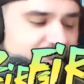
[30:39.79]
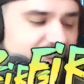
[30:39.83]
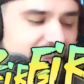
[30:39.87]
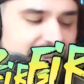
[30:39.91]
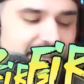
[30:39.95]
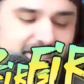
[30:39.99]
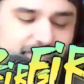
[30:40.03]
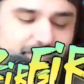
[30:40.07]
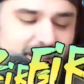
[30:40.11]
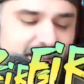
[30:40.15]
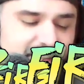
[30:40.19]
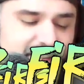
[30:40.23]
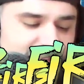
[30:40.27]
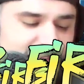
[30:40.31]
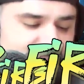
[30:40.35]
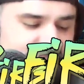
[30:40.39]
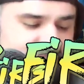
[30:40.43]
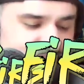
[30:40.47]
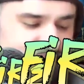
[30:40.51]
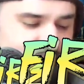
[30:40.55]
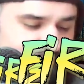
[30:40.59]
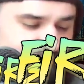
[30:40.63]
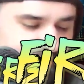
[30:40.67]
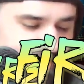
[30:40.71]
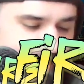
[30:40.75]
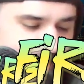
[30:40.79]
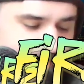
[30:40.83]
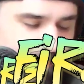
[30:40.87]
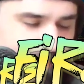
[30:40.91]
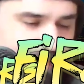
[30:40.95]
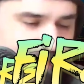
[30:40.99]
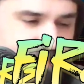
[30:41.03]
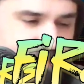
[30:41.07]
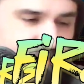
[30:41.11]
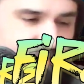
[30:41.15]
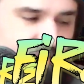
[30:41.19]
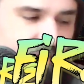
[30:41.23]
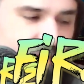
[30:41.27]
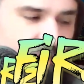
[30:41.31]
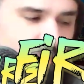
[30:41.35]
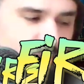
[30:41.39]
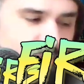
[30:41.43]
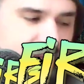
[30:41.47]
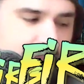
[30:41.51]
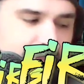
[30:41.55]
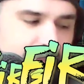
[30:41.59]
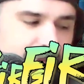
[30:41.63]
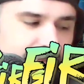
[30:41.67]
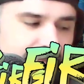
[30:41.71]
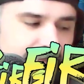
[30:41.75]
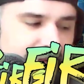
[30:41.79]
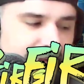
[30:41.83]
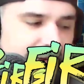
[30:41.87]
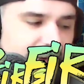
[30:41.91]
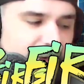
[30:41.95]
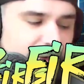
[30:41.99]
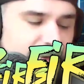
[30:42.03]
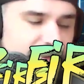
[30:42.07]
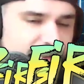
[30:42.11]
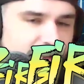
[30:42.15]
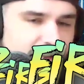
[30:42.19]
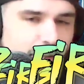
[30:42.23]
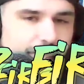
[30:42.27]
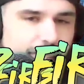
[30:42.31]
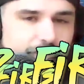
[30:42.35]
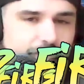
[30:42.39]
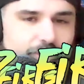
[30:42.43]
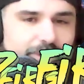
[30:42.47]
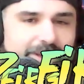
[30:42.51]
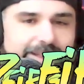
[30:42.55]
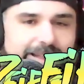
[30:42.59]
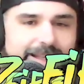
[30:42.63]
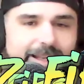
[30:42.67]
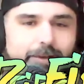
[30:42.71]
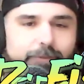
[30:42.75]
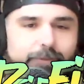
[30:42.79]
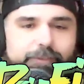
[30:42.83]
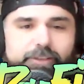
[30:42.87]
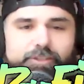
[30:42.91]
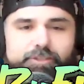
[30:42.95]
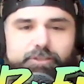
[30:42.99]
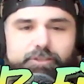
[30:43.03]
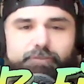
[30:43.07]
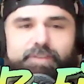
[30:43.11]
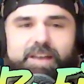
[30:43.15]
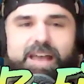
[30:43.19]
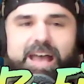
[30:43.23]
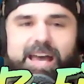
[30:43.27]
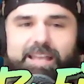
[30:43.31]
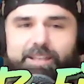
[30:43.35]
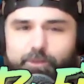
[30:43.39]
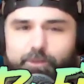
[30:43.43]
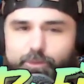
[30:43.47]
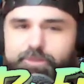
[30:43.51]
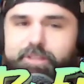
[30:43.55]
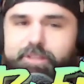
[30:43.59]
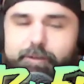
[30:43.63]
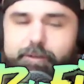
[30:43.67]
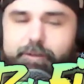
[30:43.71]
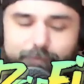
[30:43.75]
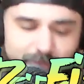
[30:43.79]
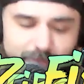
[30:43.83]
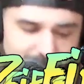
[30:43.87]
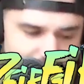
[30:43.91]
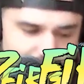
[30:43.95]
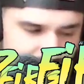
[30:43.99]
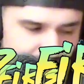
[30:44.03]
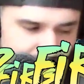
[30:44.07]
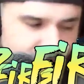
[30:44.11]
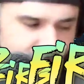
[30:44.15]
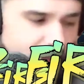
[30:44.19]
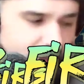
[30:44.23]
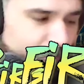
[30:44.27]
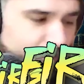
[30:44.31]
But thanks, man. That's just a little segment we do called Rapid Fire. So hopefully the interviews you've had a little different.